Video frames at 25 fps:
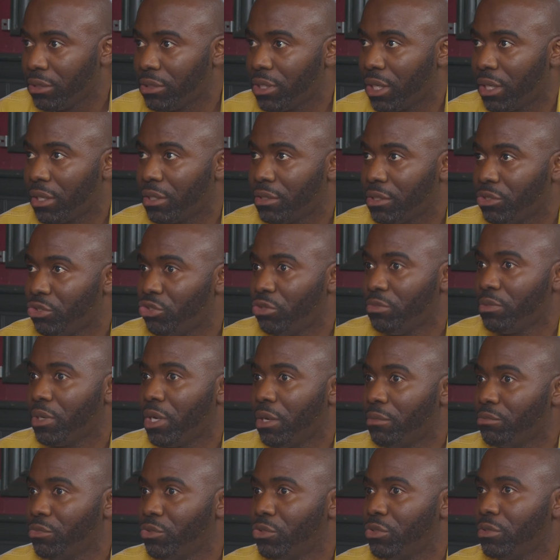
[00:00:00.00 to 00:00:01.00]
it's yeah. like a dream
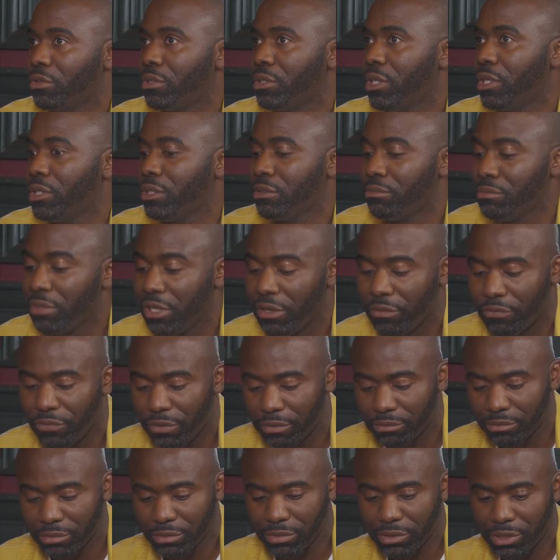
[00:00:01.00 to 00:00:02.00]
come true. There's yeah. me
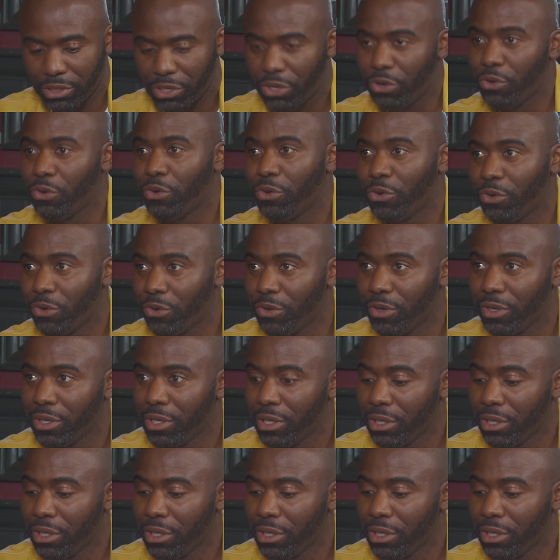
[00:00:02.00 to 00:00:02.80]
from the Congo,